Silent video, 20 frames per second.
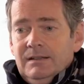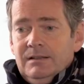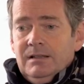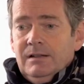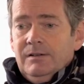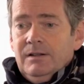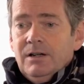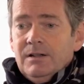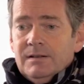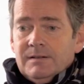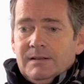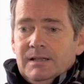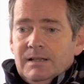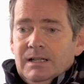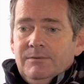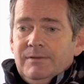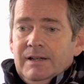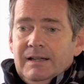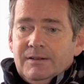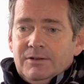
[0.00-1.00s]
you know, you ask
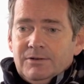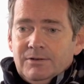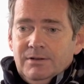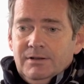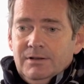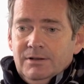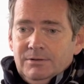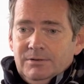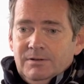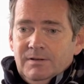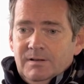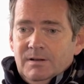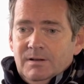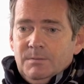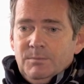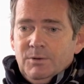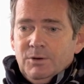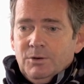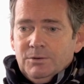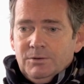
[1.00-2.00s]
investor, you know, to
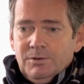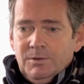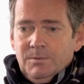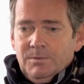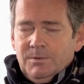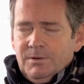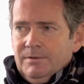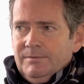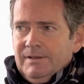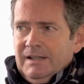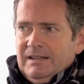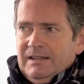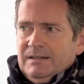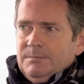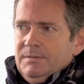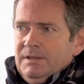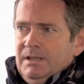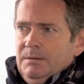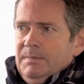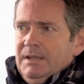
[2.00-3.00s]
support you for
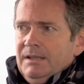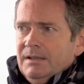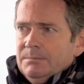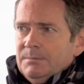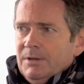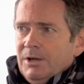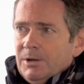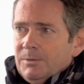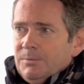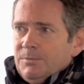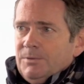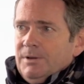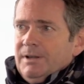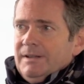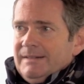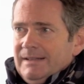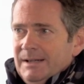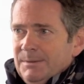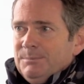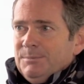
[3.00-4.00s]
investment in Myanmar, for
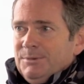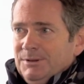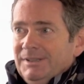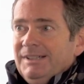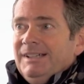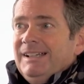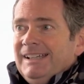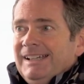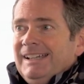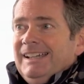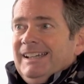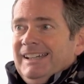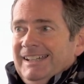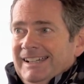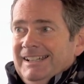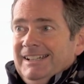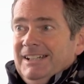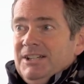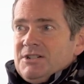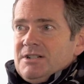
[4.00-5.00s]
example. Mm
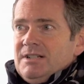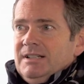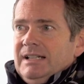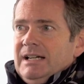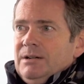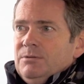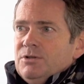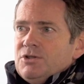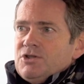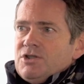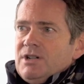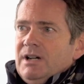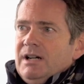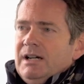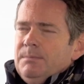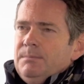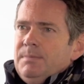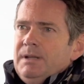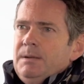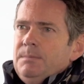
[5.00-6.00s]
-hmm. Initially, that would
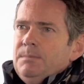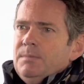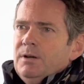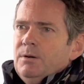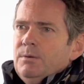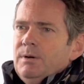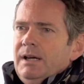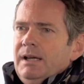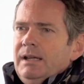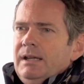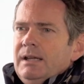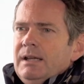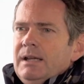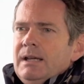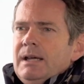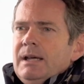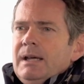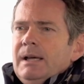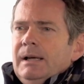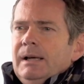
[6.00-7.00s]
shy people away.
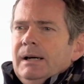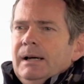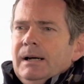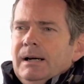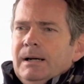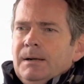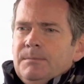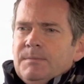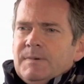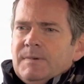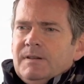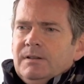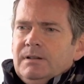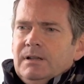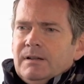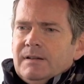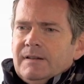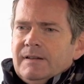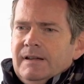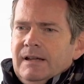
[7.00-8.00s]
Um, so
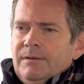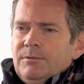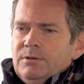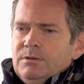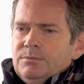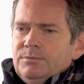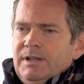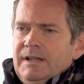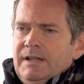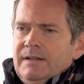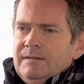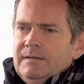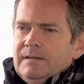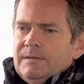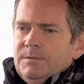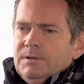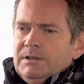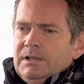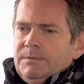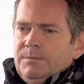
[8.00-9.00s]
there are several
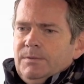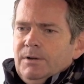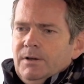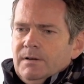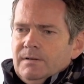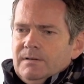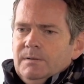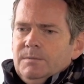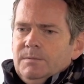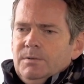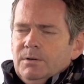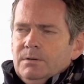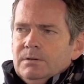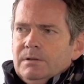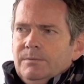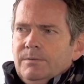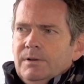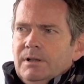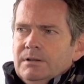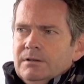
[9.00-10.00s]
reasons for that. First of all,
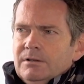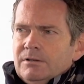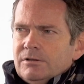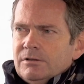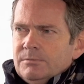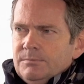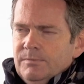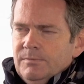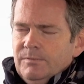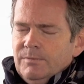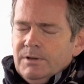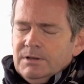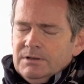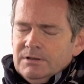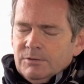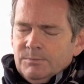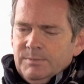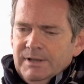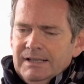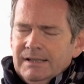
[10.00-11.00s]
the vulner
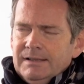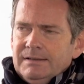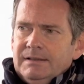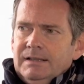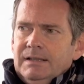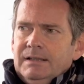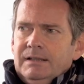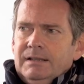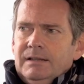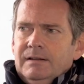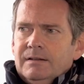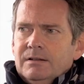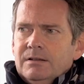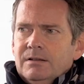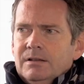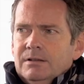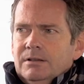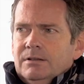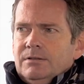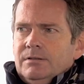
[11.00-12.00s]
vulnerability in these
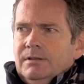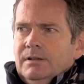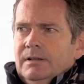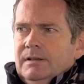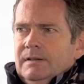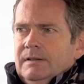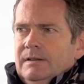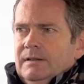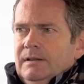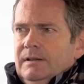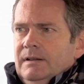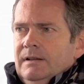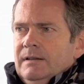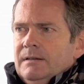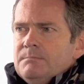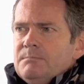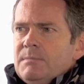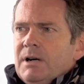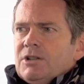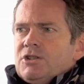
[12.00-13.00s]
countries
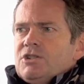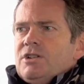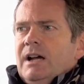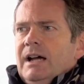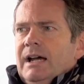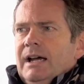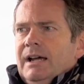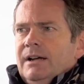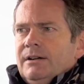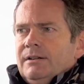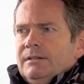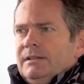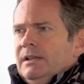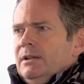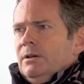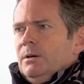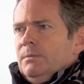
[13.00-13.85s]
is much higher than